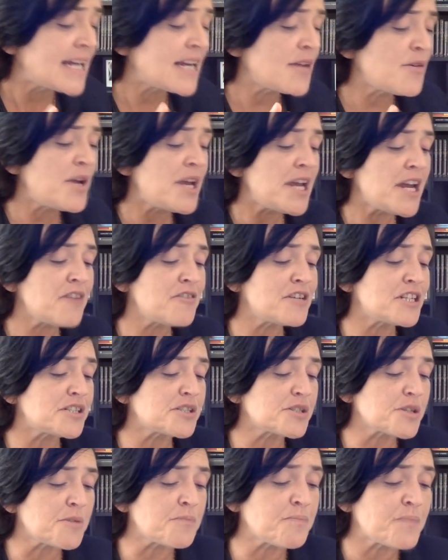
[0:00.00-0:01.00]
Now, here is
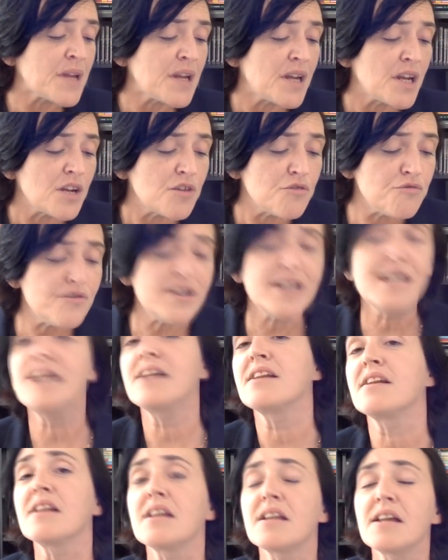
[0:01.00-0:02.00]
some
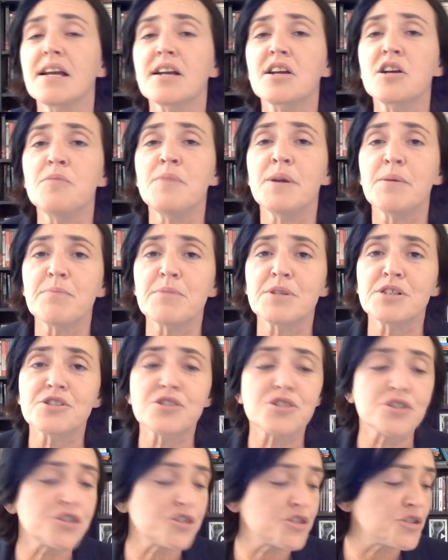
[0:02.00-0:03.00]
real
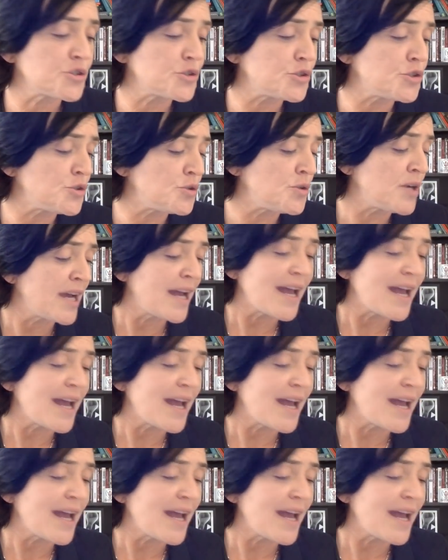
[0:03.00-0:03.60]
commitment to